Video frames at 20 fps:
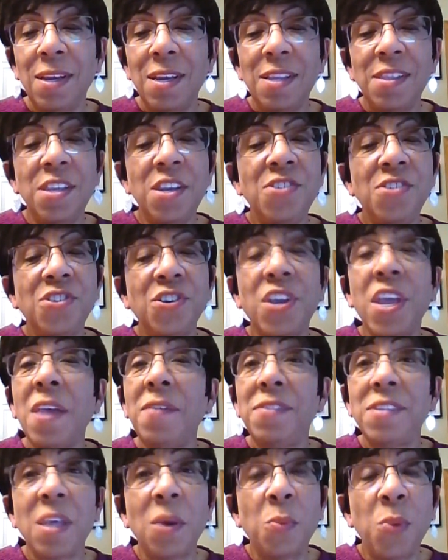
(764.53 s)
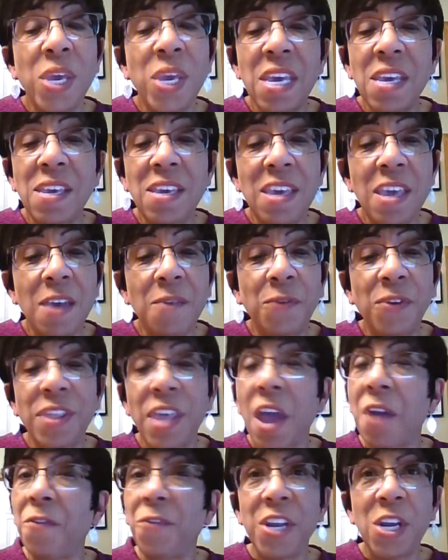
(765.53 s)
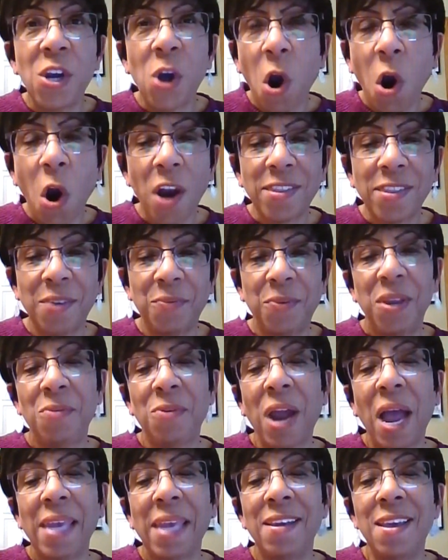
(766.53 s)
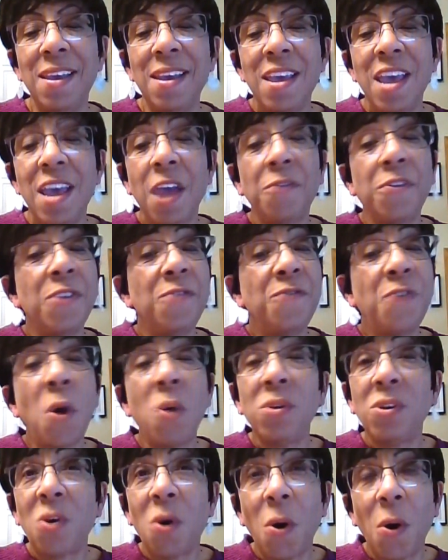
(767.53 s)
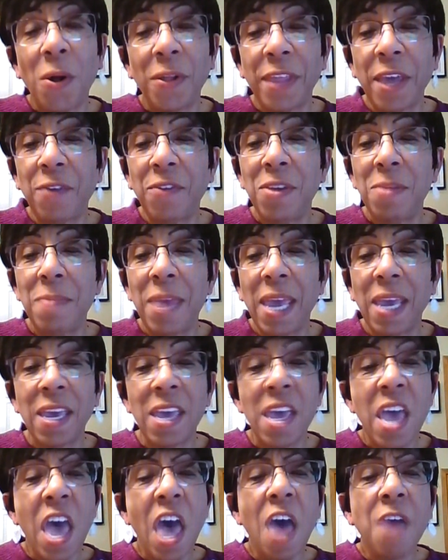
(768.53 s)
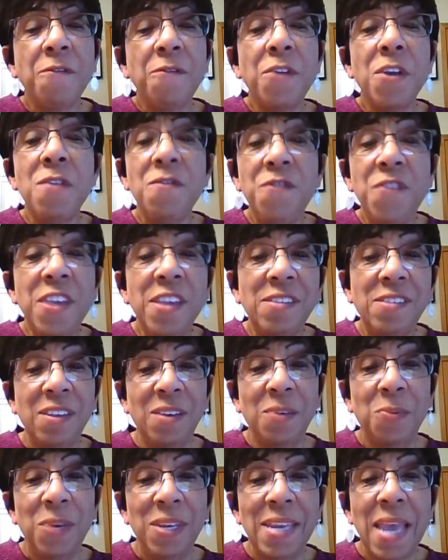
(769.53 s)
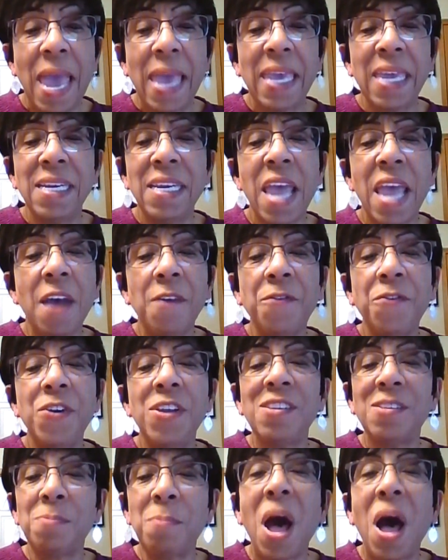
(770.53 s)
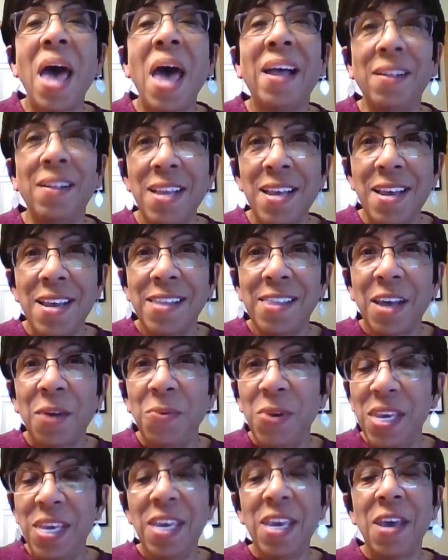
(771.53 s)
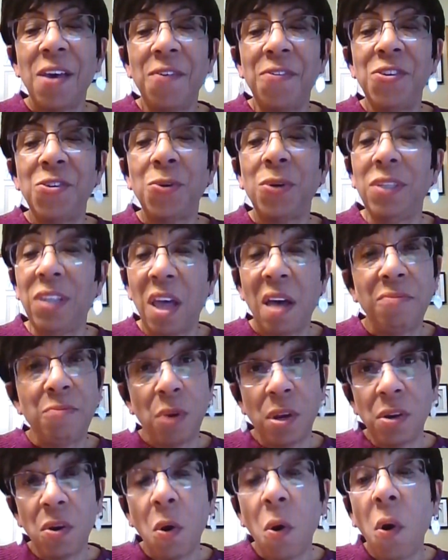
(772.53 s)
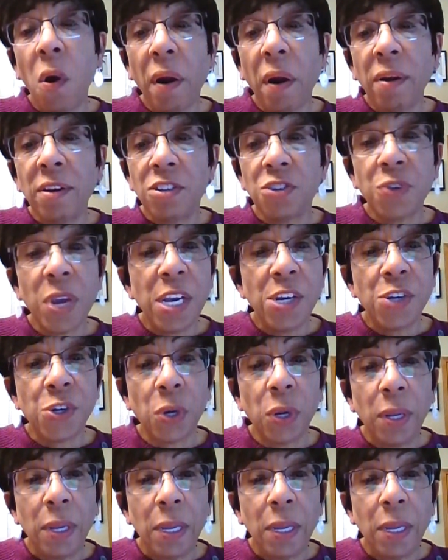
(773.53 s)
These are gifts that we can give with every card that we write, every phone call that we make, every visit we take, and every smile that we give to a loved one or stranger.